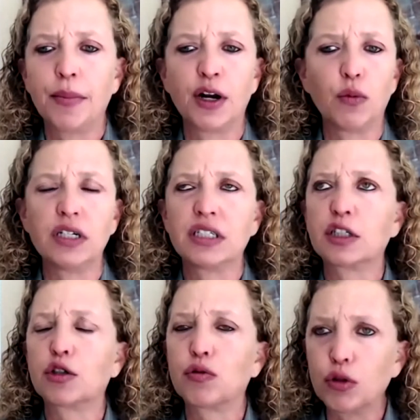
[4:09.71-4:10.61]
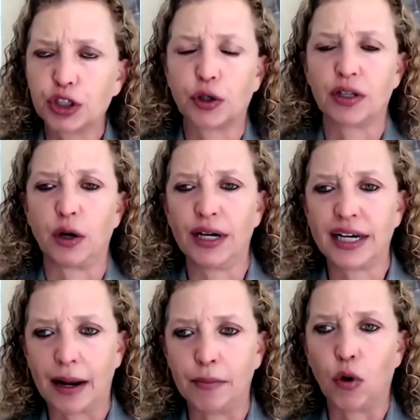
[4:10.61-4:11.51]
But it was crucial that
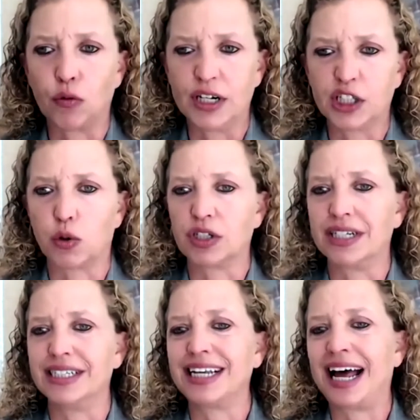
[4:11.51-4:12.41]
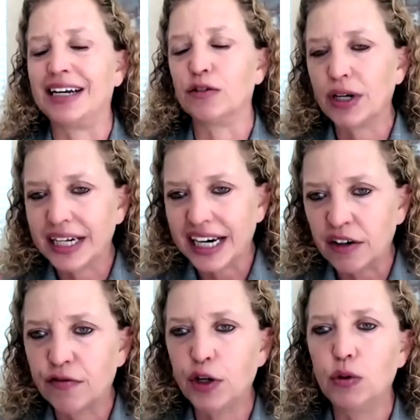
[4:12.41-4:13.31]
we get more resources and really
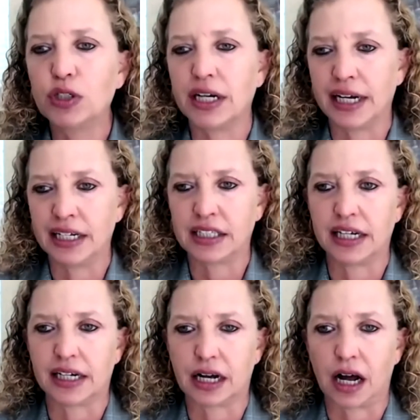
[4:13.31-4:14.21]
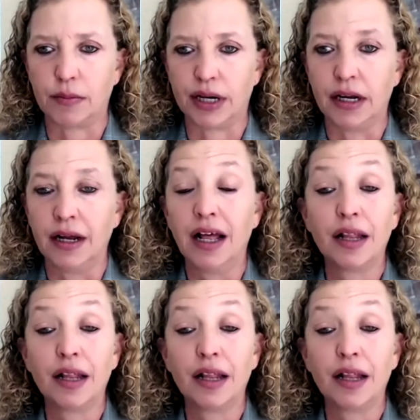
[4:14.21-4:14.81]
infuse it into the economy.